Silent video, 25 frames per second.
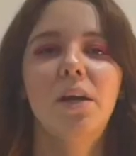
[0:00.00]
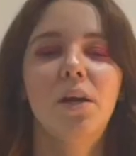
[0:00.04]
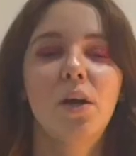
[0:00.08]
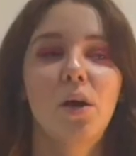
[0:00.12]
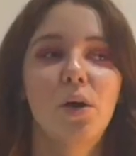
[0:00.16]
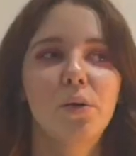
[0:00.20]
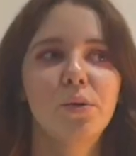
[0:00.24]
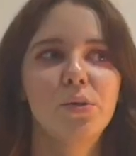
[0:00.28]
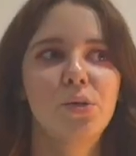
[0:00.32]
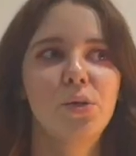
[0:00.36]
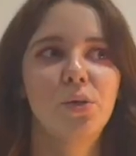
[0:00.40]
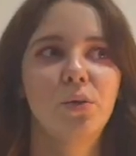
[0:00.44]

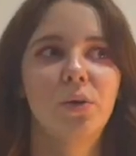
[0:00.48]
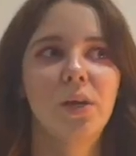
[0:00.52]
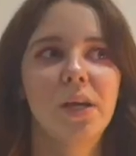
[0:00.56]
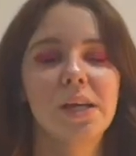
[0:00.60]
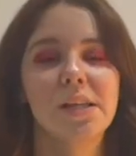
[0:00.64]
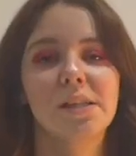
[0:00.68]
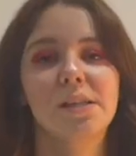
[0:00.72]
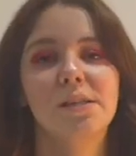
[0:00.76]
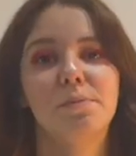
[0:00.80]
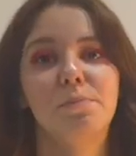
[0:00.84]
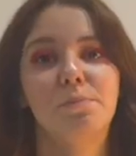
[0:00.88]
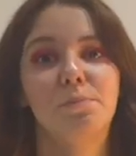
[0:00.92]
goes to
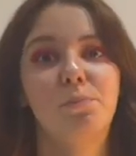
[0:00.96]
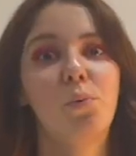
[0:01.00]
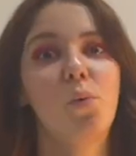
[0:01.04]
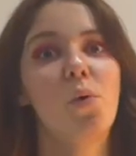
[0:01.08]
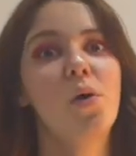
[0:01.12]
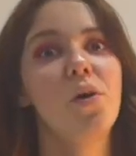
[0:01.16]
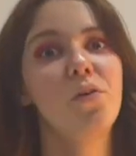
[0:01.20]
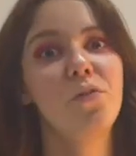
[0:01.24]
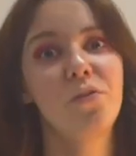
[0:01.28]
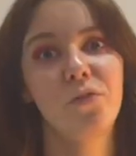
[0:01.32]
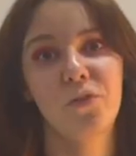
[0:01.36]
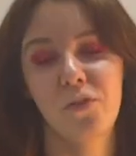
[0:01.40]
Kit's
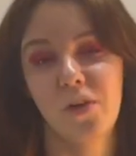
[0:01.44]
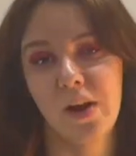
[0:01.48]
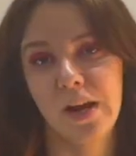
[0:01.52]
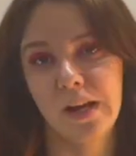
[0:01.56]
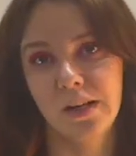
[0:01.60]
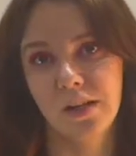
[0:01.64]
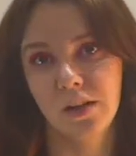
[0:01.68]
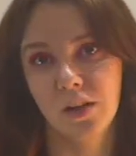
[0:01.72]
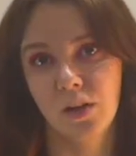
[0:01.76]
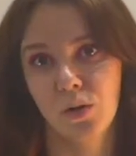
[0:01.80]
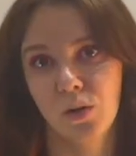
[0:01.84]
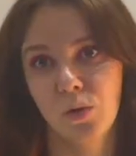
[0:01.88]

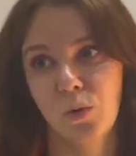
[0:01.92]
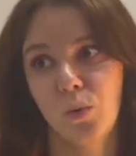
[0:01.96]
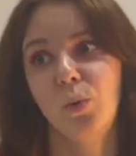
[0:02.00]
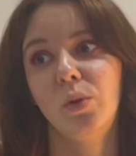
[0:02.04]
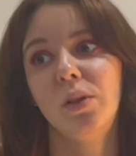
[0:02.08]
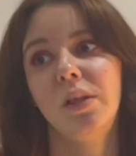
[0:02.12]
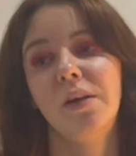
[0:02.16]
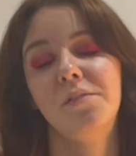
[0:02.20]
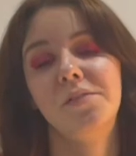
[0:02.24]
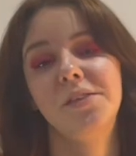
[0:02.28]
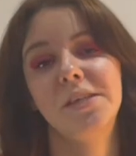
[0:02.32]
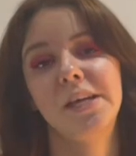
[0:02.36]
boyfriend
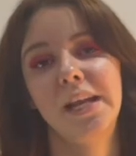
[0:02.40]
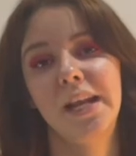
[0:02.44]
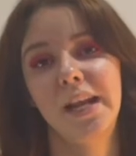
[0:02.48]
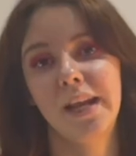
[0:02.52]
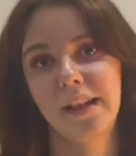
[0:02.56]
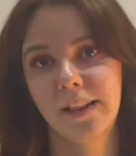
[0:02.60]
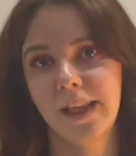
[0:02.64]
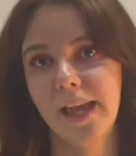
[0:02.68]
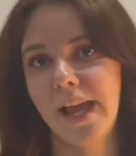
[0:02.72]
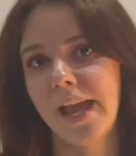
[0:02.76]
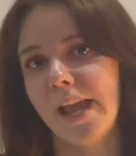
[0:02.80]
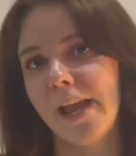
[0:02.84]
who lives in
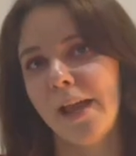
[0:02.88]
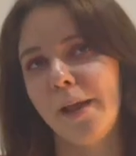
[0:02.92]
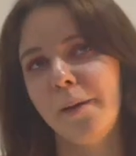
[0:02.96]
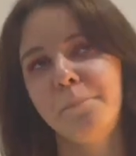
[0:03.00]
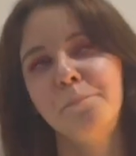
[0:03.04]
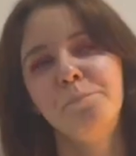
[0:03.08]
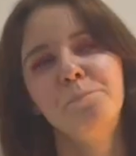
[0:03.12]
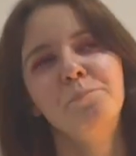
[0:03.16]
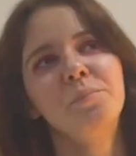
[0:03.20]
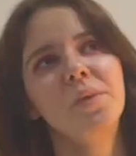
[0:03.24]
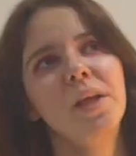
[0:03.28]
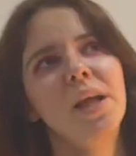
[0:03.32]

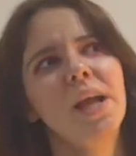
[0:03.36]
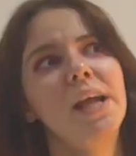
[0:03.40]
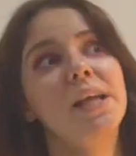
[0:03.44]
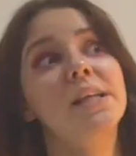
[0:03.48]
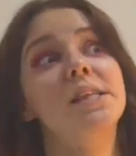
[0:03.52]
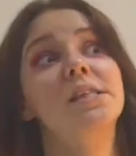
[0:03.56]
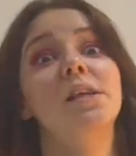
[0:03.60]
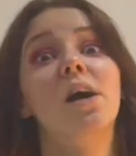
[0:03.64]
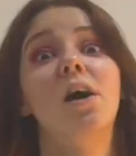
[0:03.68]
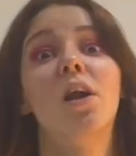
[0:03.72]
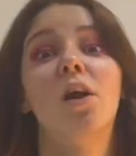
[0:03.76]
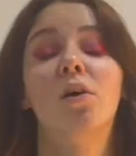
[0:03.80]
LA.
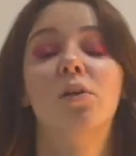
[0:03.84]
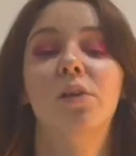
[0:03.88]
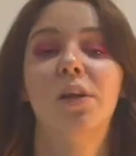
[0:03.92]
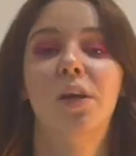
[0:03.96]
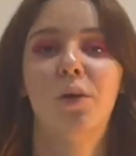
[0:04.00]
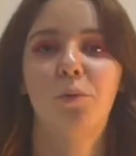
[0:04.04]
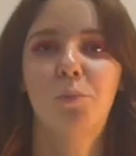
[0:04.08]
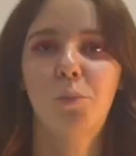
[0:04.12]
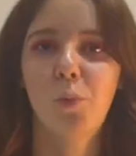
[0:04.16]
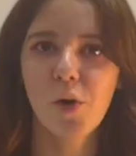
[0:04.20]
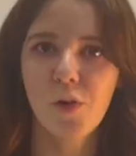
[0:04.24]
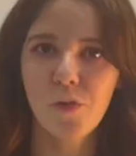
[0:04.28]
It's not
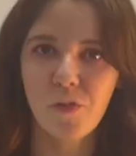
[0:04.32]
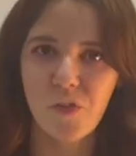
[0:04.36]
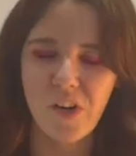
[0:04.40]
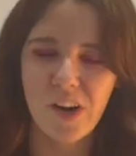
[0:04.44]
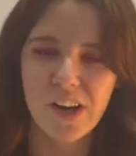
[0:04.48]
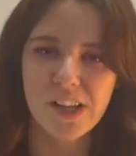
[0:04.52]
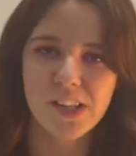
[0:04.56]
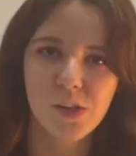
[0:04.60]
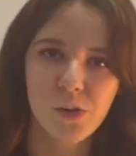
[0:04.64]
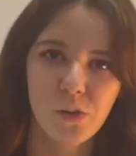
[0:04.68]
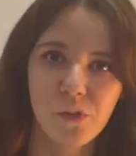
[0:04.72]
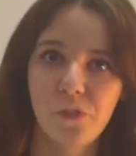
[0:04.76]
only a
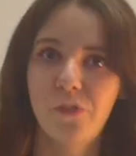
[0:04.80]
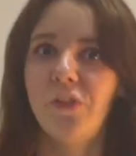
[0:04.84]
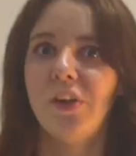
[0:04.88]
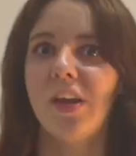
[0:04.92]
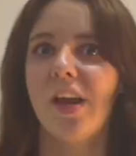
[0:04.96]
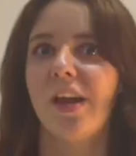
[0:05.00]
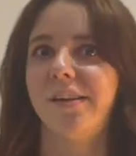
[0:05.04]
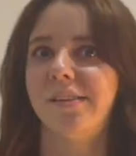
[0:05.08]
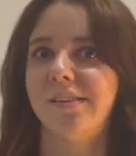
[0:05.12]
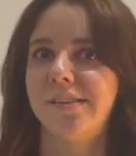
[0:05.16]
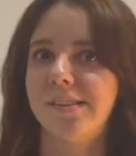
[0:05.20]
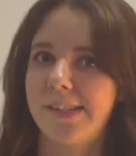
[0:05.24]
boyfriend, it's her
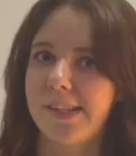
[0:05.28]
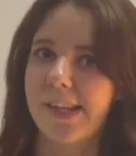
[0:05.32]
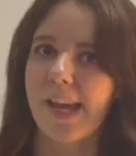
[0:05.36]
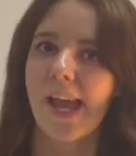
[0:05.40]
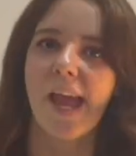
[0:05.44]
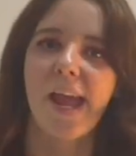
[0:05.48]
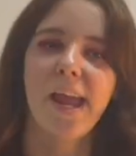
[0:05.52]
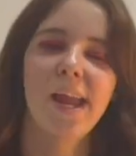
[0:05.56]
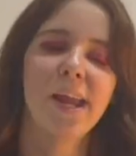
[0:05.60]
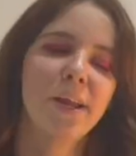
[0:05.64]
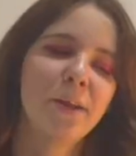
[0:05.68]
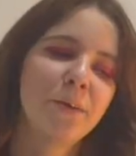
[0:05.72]

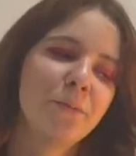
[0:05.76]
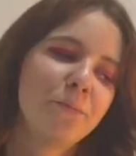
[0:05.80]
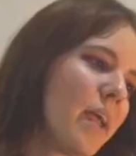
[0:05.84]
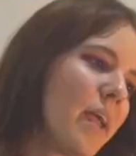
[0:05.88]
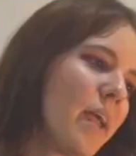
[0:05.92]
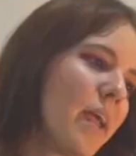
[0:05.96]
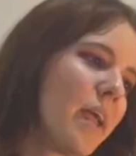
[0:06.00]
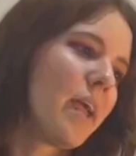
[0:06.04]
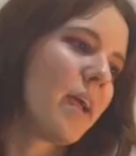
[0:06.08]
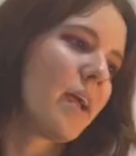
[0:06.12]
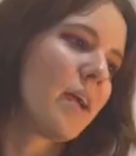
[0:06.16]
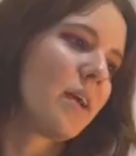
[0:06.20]
fiance.
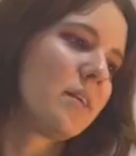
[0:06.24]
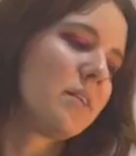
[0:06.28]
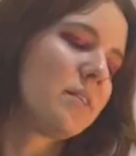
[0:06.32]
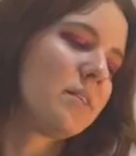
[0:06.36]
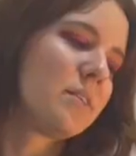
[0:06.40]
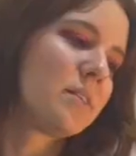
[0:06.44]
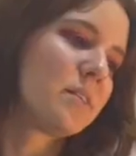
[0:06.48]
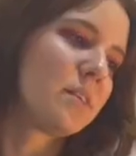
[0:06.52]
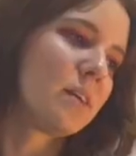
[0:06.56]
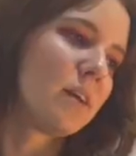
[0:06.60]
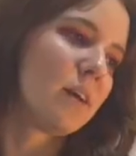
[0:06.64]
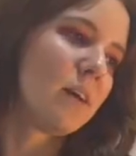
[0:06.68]

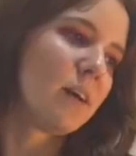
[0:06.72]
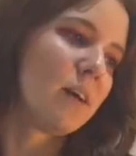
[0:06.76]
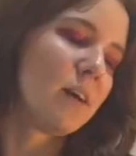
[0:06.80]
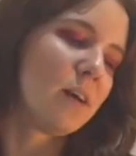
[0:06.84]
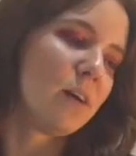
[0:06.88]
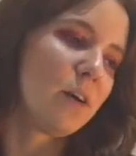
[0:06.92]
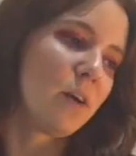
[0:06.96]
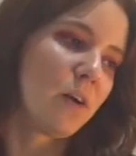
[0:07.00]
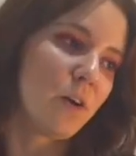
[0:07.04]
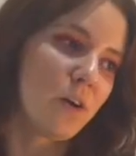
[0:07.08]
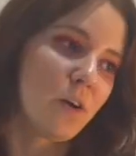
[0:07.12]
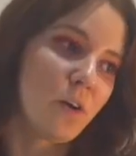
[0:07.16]
And
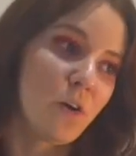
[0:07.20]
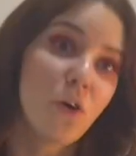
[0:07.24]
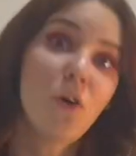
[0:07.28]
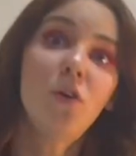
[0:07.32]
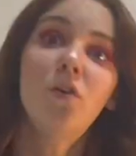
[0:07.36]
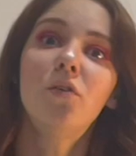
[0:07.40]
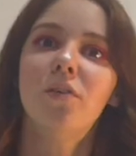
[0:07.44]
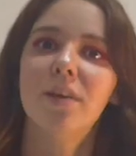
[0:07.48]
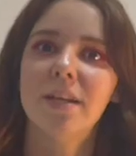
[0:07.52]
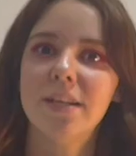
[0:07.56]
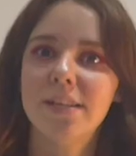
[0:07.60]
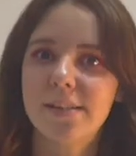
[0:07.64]
uh,
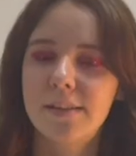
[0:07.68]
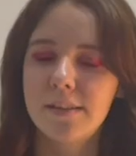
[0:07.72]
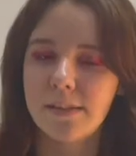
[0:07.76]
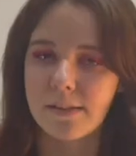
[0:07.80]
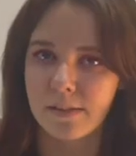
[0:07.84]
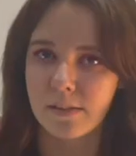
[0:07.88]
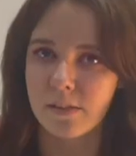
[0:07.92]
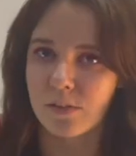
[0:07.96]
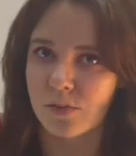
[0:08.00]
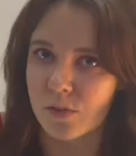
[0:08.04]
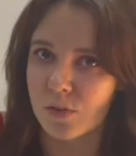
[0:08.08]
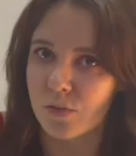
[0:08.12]
her
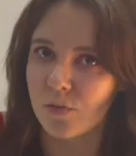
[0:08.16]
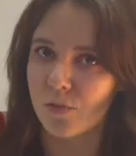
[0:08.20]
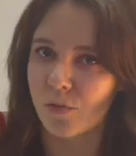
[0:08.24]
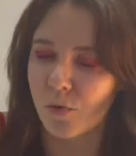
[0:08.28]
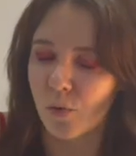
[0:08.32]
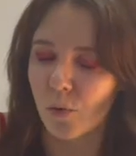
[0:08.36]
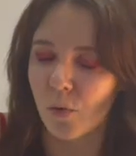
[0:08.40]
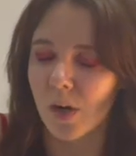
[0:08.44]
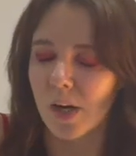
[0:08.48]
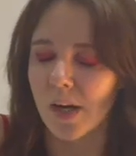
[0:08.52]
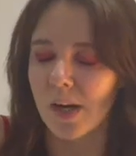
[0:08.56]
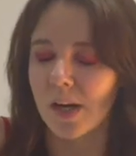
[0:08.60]
reason
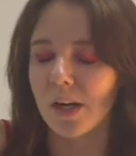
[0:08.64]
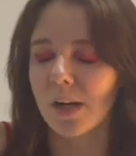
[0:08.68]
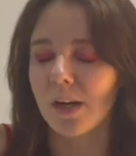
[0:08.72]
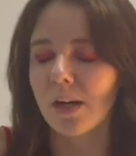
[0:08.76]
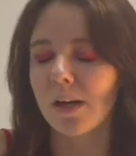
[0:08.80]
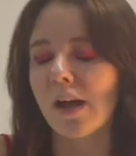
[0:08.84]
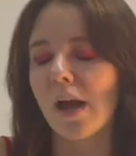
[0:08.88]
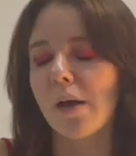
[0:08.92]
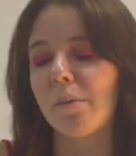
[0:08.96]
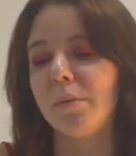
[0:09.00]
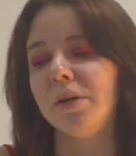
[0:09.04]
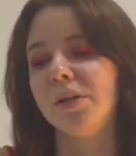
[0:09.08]
for
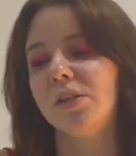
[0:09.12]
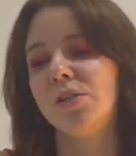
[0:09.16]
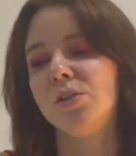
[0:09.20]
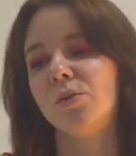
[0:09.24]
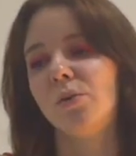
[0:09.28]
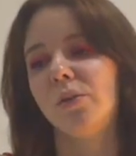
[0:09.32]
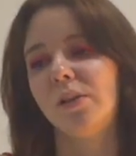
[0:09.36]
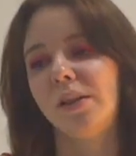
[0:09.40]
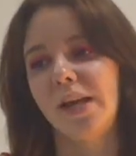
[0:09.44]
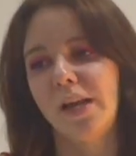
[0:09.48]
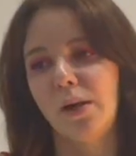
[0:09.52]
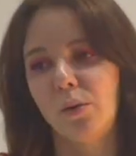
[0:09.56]
coming
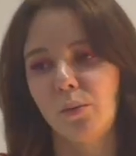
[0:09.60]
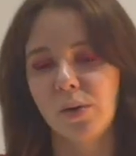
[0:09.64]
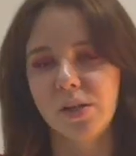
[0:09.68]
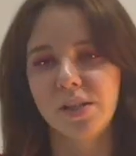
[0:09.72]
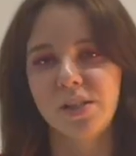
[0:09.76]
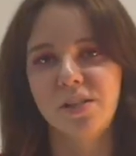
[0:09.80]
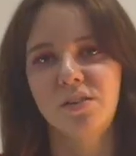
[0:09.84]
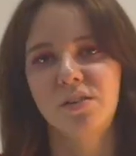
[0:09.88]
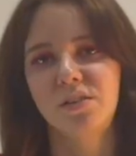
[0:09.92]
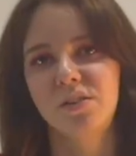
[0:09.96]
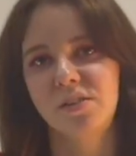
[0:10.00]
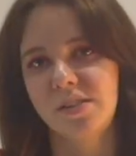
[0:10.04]
to LA
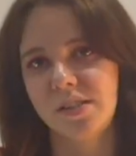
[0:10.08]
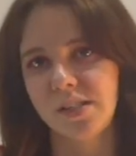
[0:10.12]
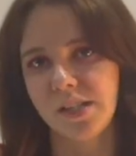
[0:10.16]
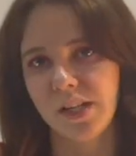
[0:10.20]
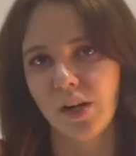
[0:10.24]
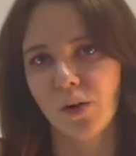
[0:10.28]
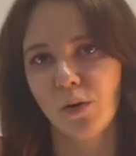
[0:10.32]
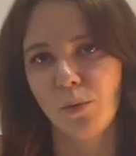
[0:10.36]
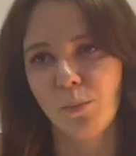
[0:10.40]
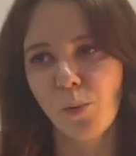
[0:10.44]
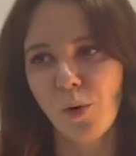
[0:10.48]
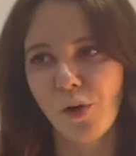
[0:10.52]
was to
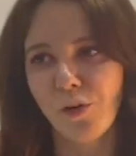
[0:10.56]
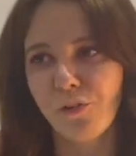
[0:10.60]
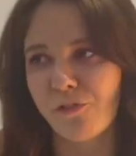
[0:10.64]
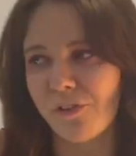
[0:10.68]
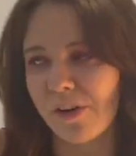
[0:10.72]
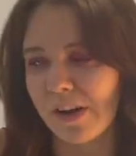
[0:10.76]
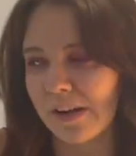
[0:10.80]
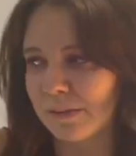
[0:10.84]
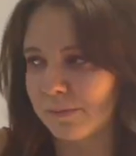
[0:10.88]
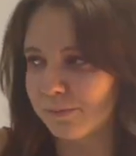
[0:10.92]
see her boyfriend.